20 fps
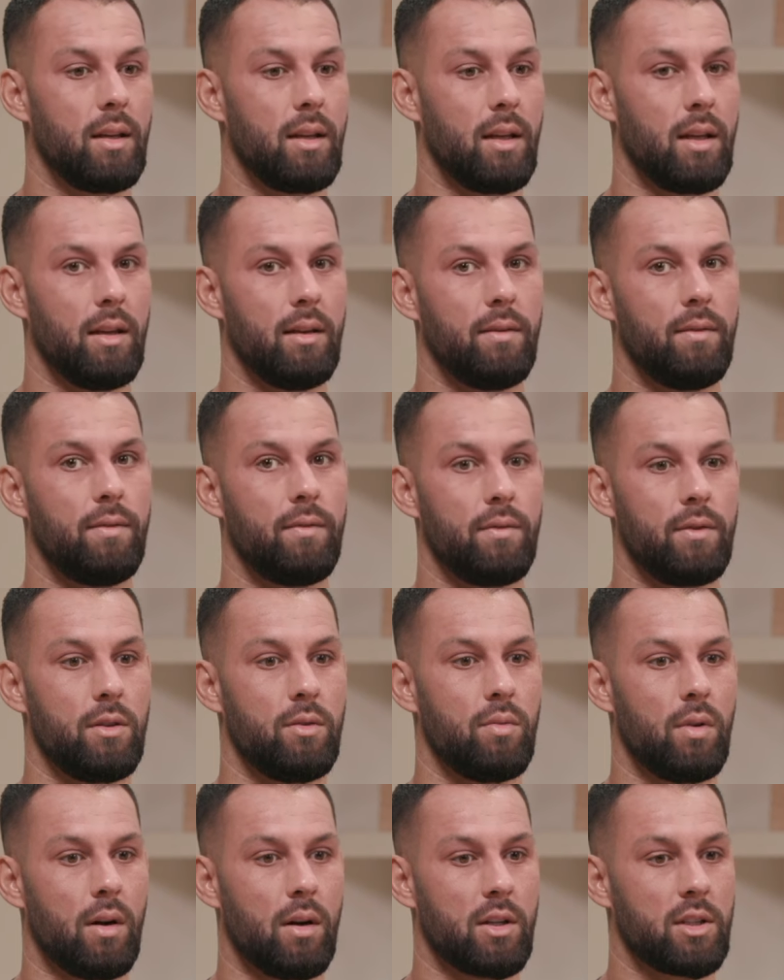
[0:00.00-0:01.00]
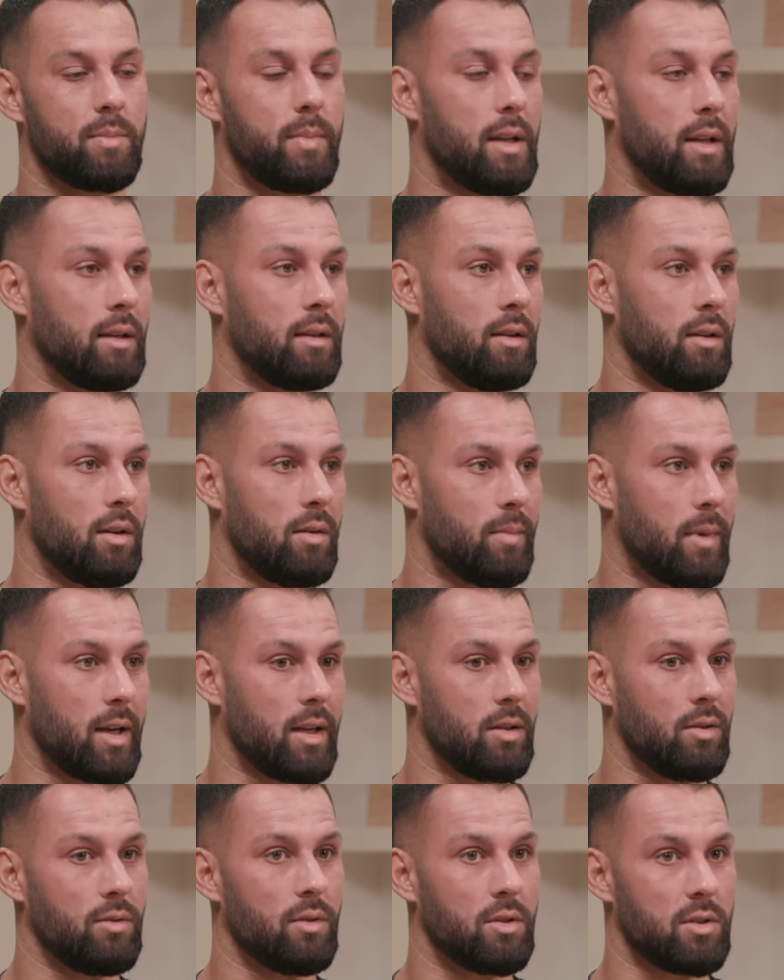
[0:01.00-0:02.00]
if you are spending a lot of money
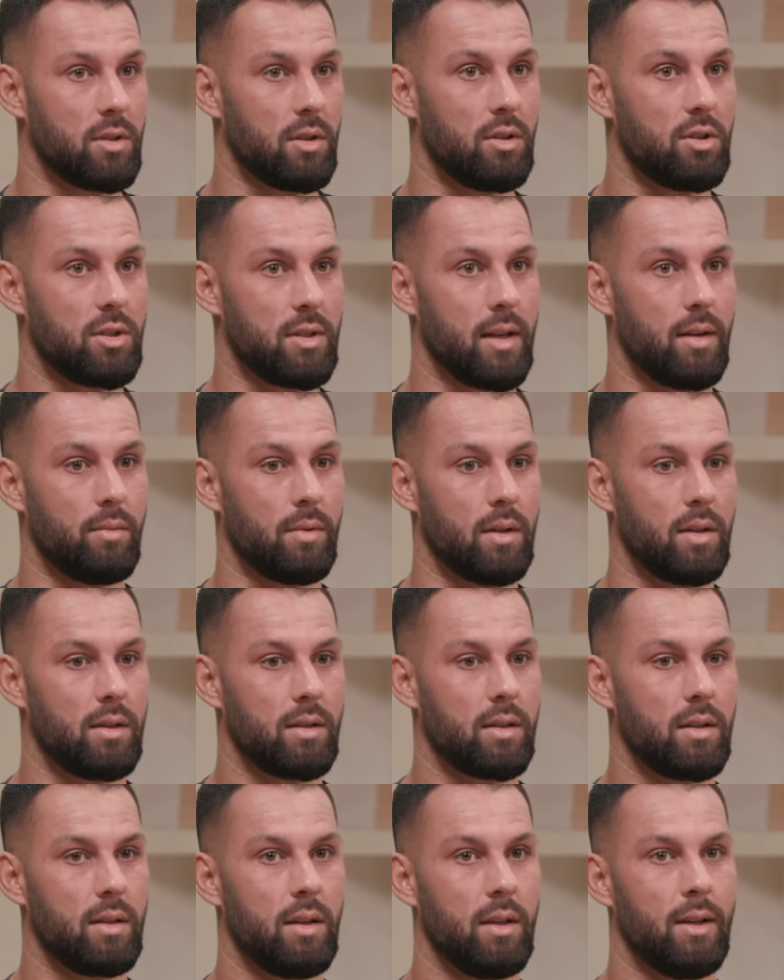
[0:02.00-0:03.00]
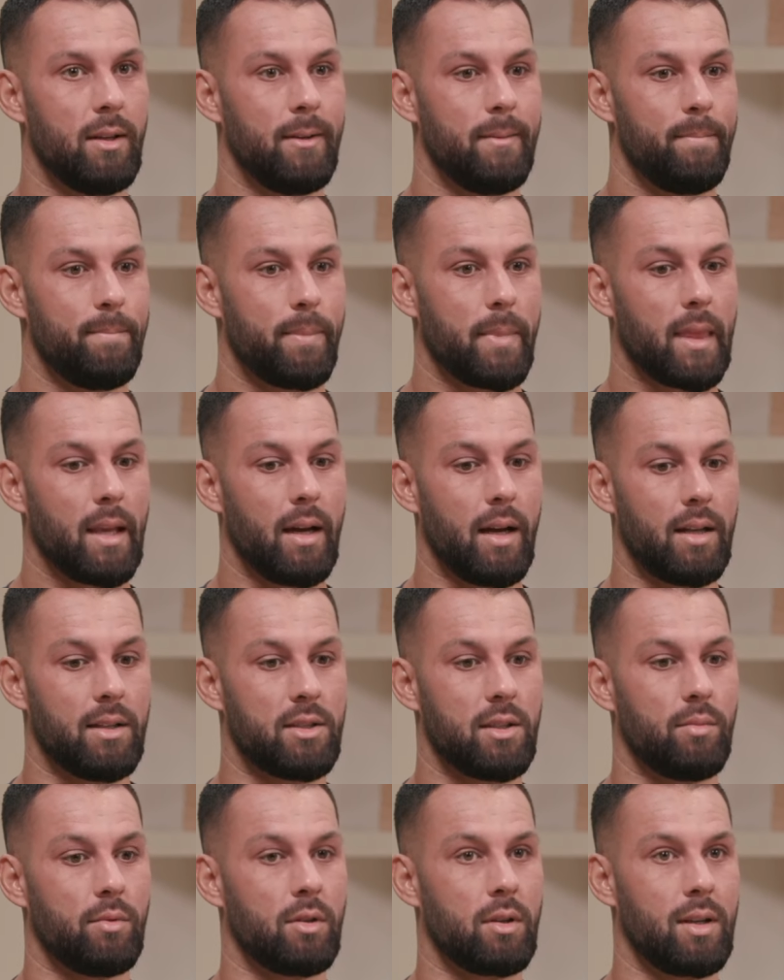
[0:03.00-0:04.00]
on the search network and
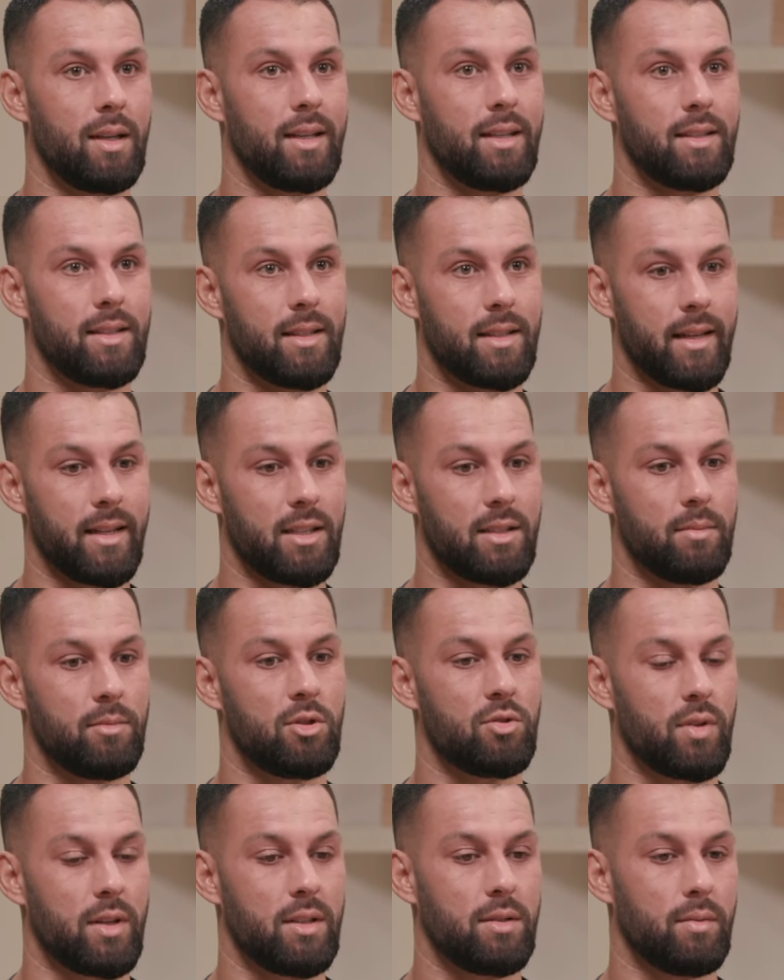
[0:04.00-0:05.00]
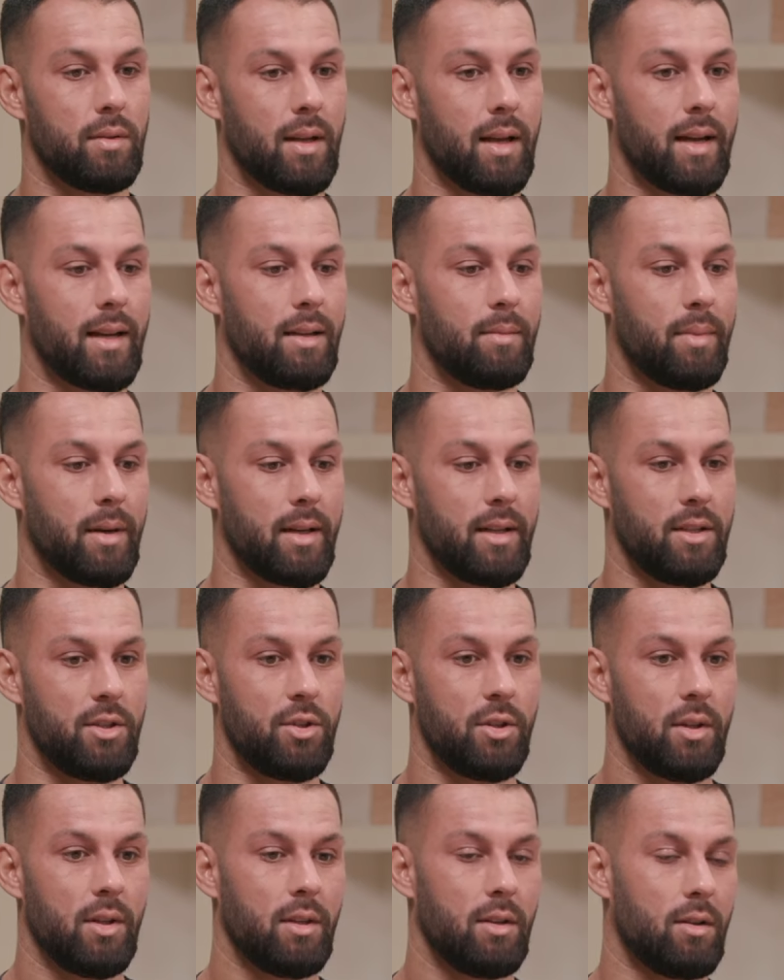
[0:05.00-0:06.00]
someone clicks and it takes them straight to a landing page,
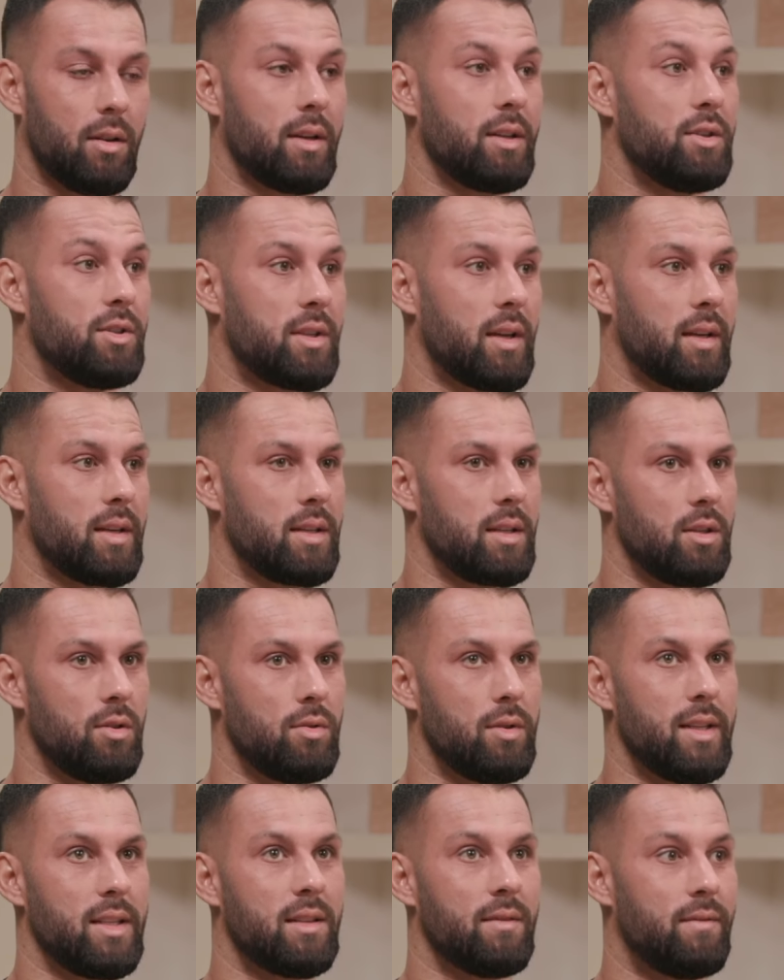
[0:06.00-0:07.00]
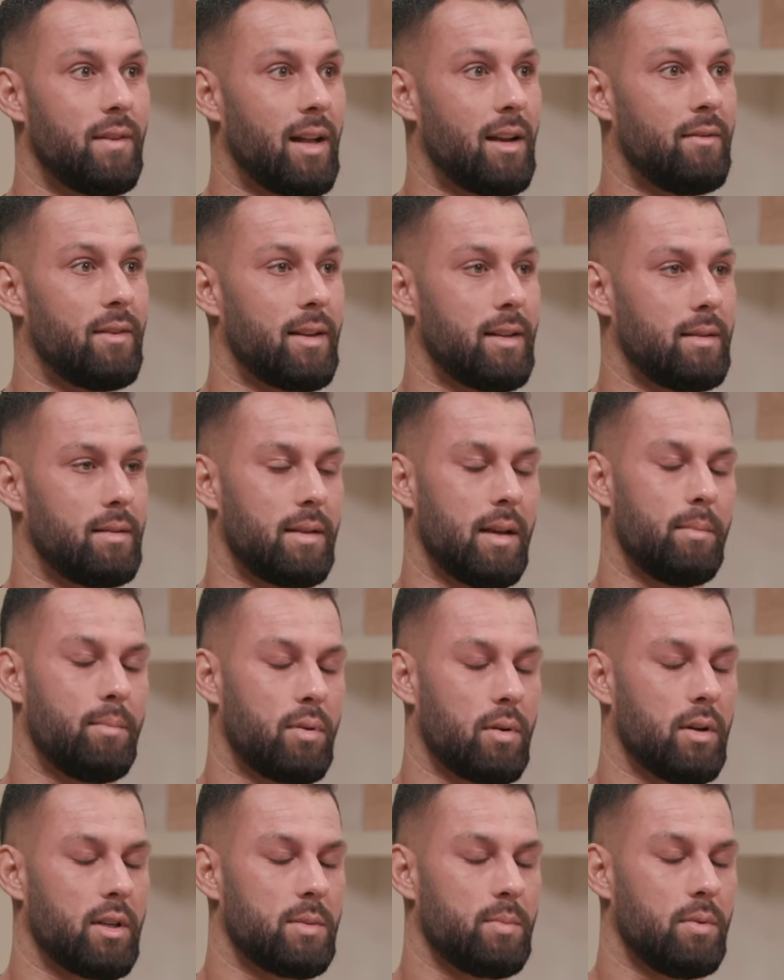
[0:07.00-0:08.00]
like you say, you need to validate that
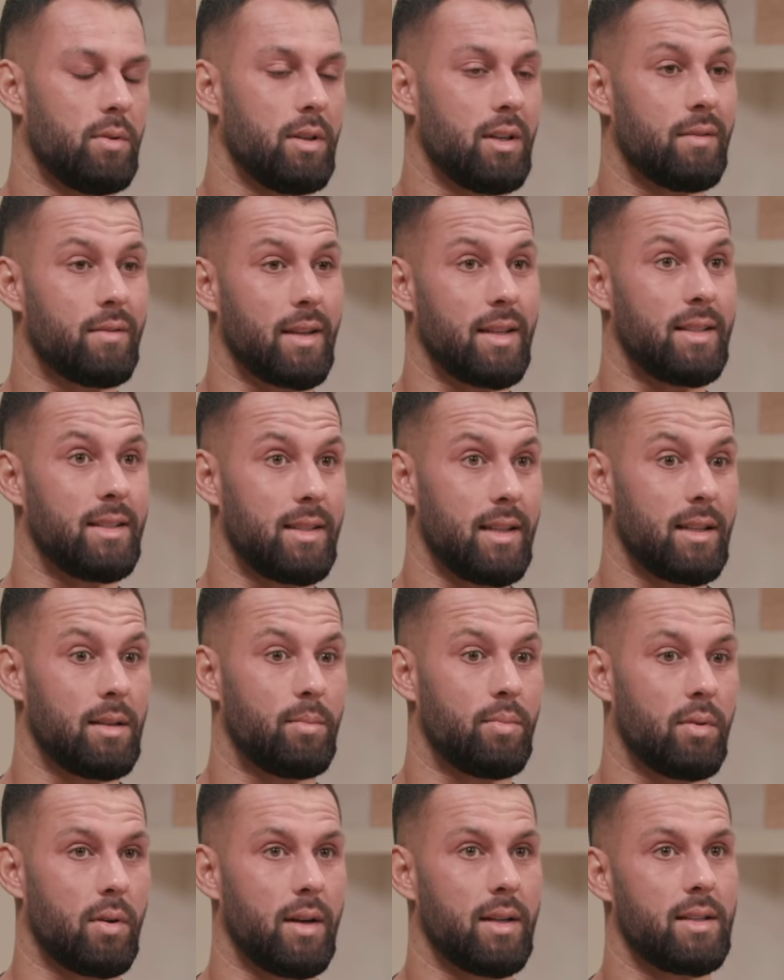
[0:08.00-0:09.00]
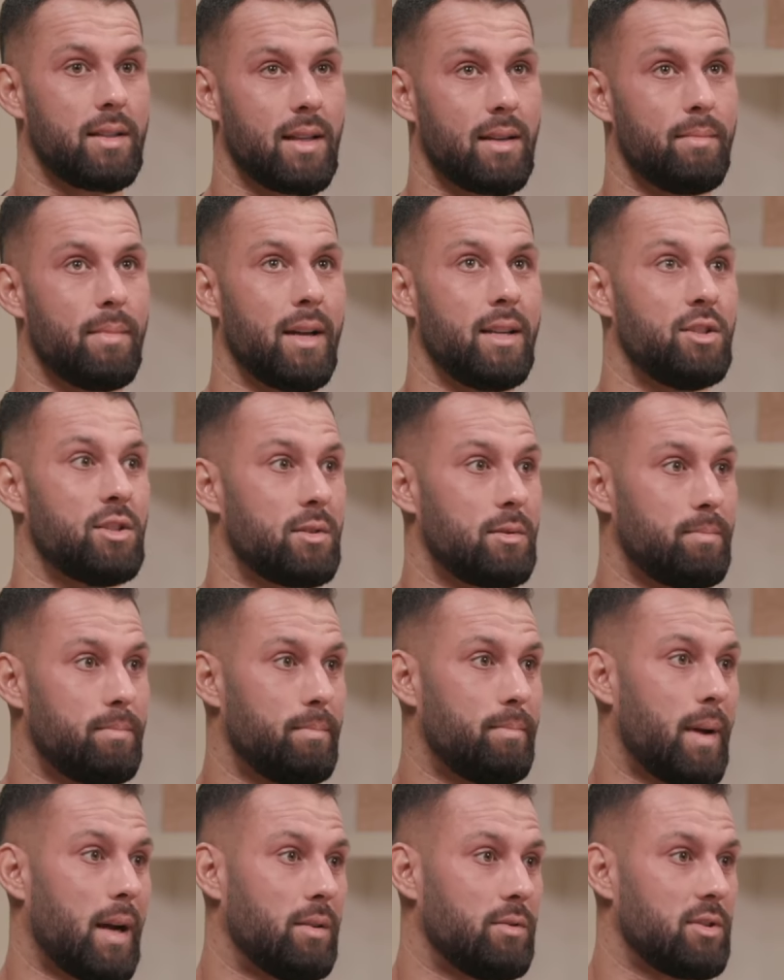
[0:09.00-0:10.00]
price point. If they see the price, they may just
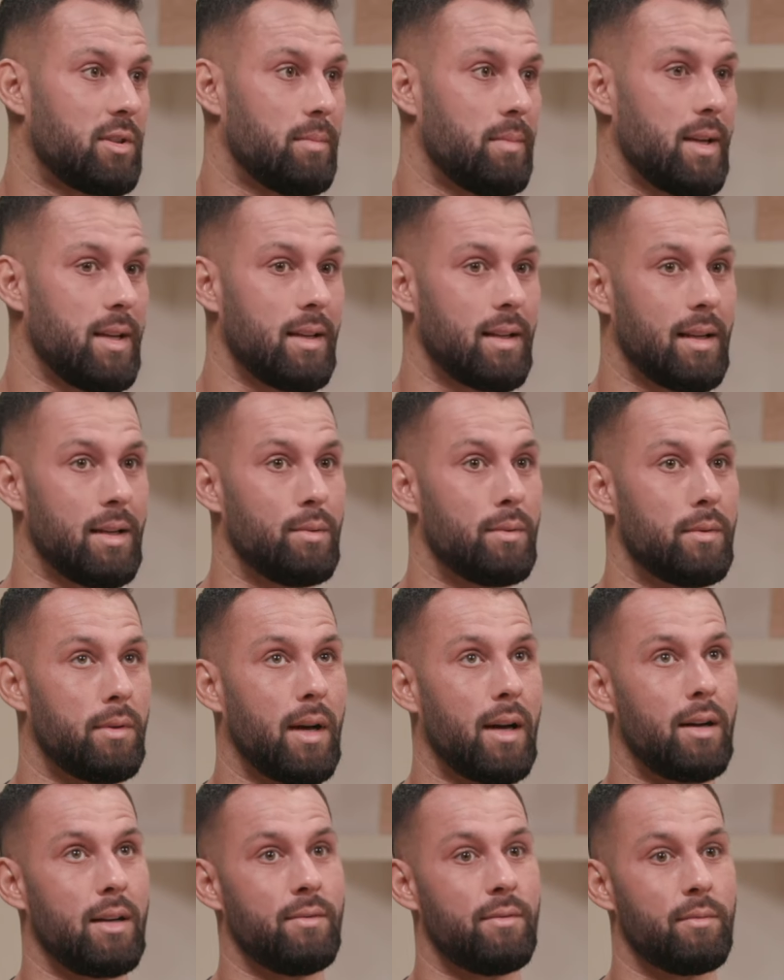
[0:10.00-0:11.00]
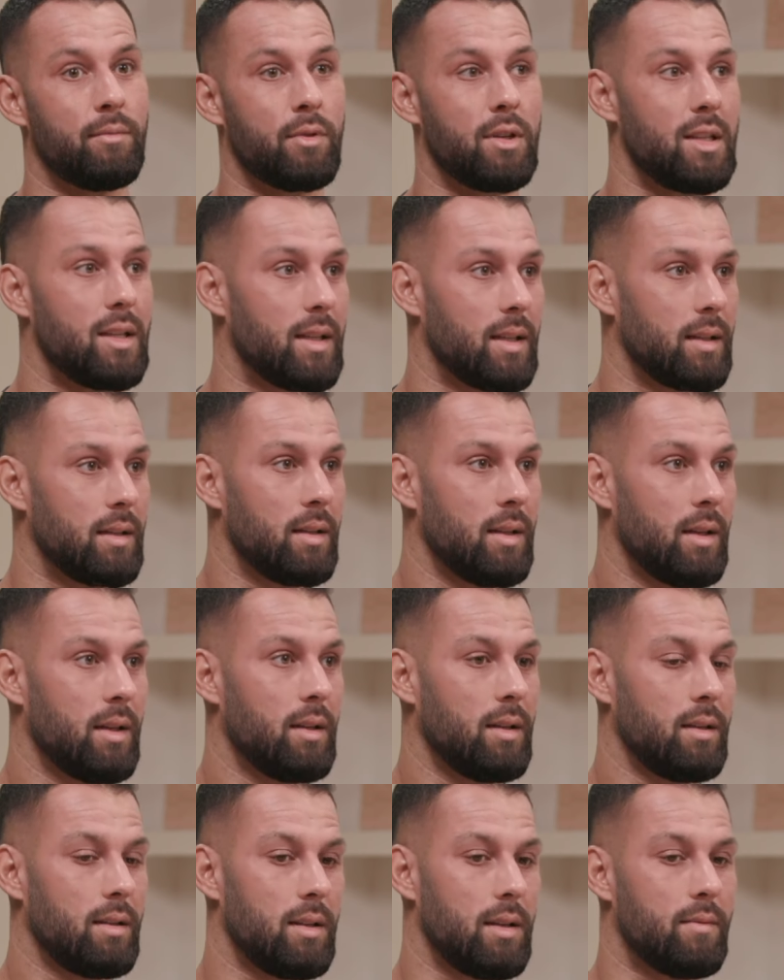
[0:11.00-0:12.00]
bounce immediately without even reading
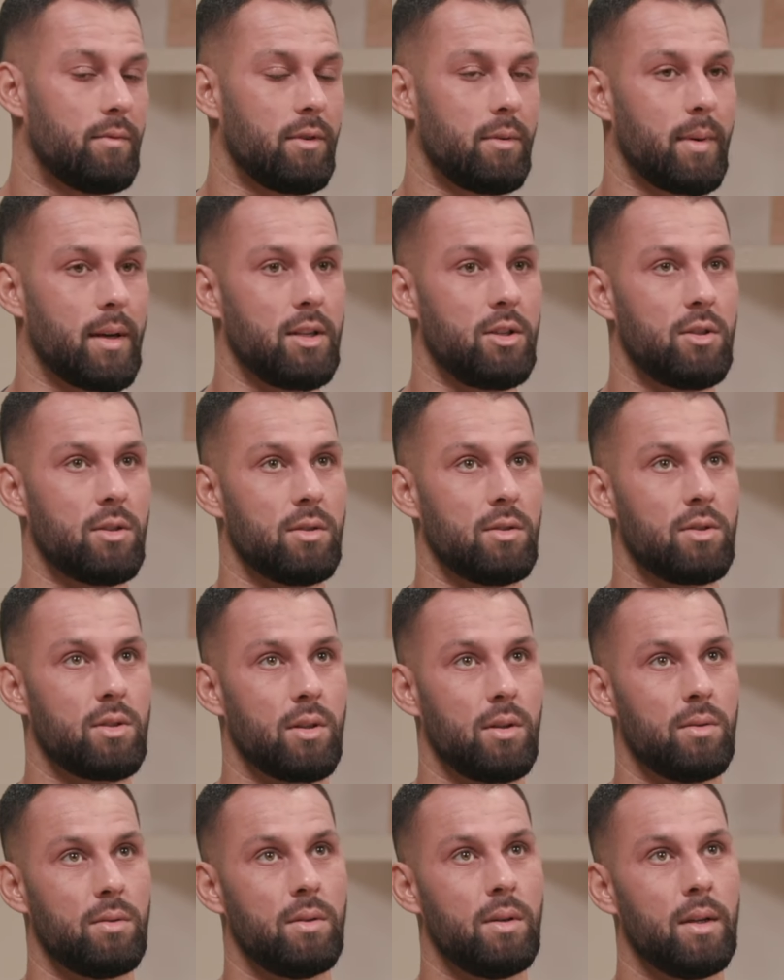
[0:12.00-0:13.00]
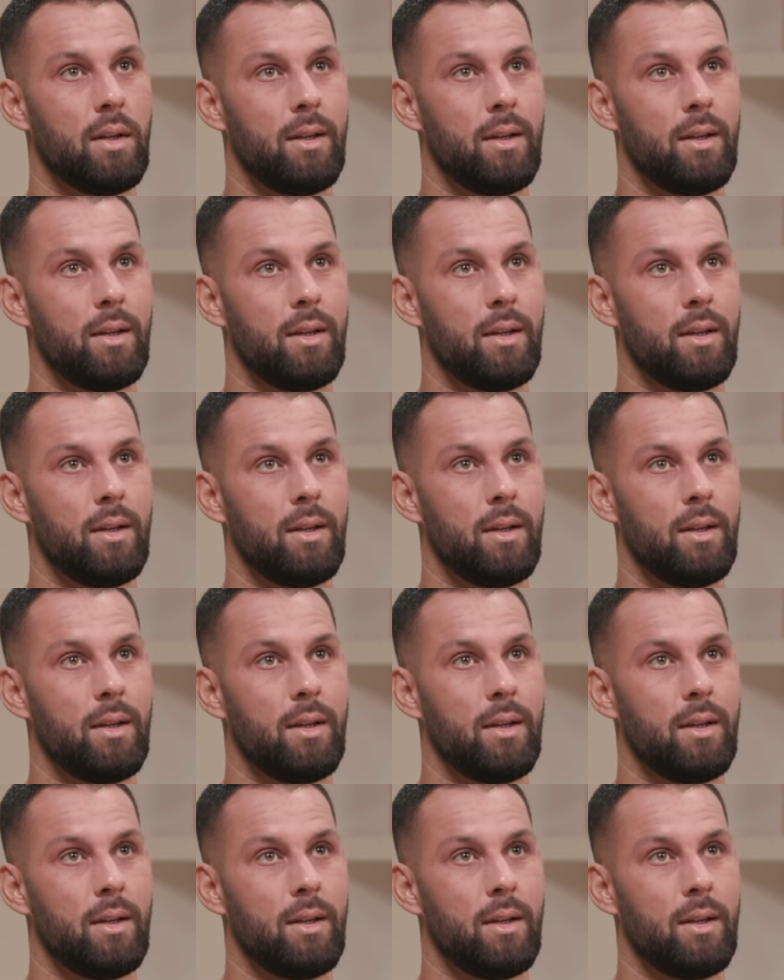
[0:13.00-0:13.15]
the information. So